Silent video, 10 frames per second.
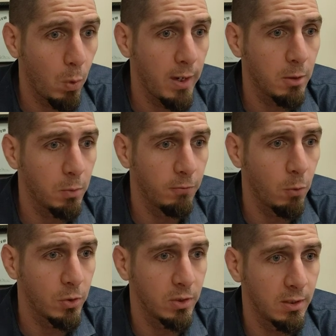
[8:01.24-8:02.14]
why are we
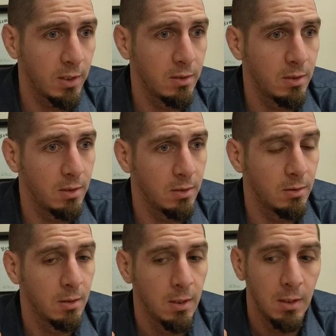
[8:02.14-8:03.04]
forcing kids to
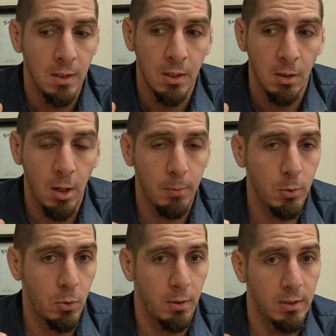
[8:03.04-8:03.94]
these
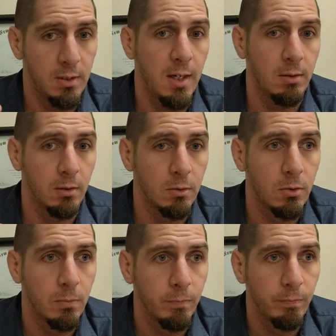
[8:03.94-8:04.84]
arbitrary
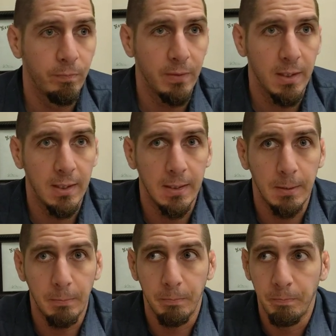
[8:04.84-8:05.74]
standards,
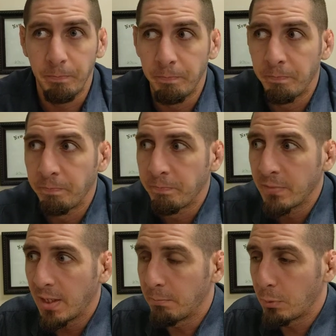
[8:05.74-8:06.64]

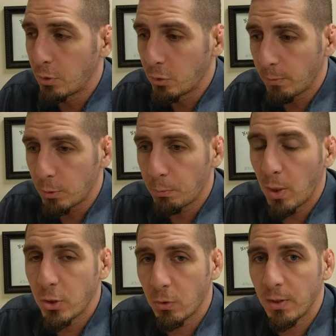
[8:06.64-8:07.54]
and putting so much
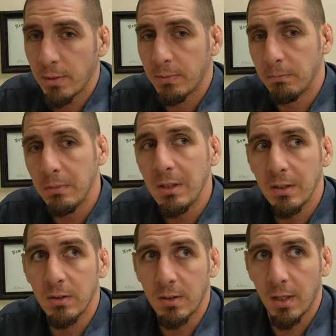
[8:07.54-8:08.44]
pressure on them to meet
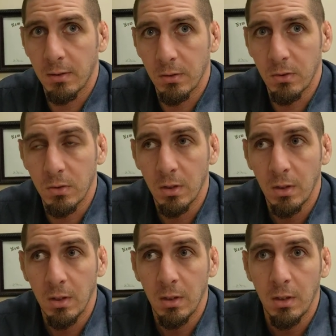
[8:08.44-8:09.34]
these standards
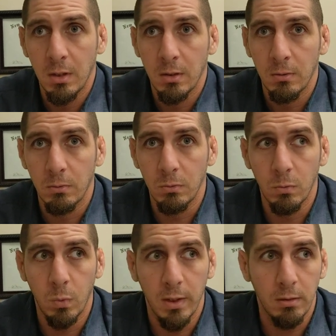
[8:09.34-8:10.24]

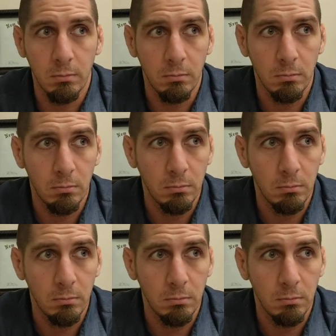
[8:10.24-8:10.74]
when